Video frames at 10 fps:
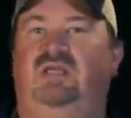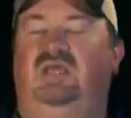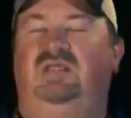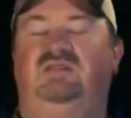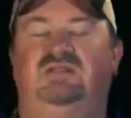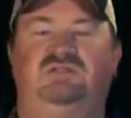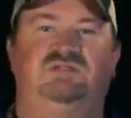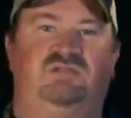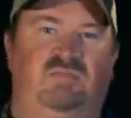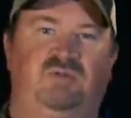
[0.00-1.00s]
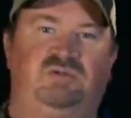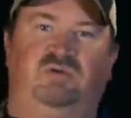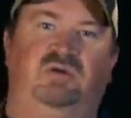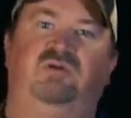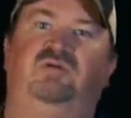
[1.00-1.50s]
And this is the most
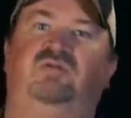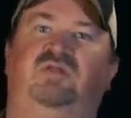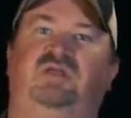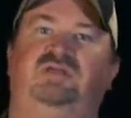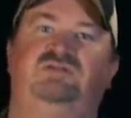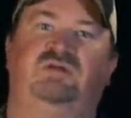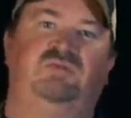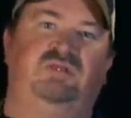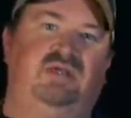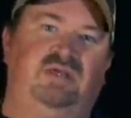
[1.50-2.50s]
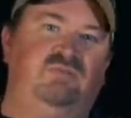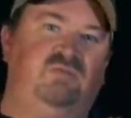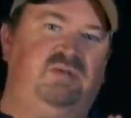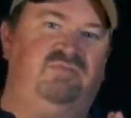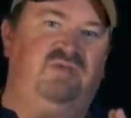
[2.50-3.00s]
critical thing, something that
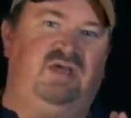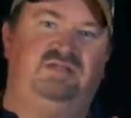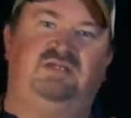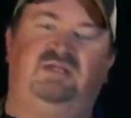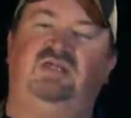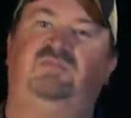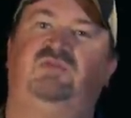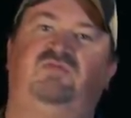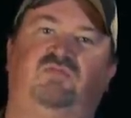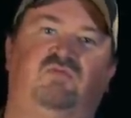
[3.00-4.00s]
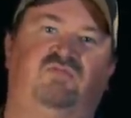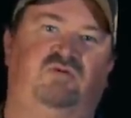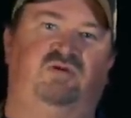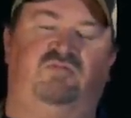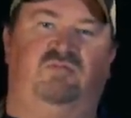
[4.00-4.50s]
we've got to keep in the
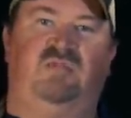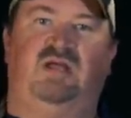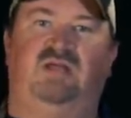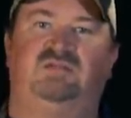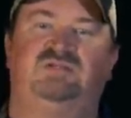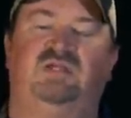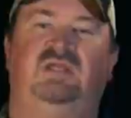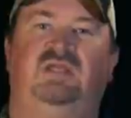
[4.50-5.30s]
forefront of our minds.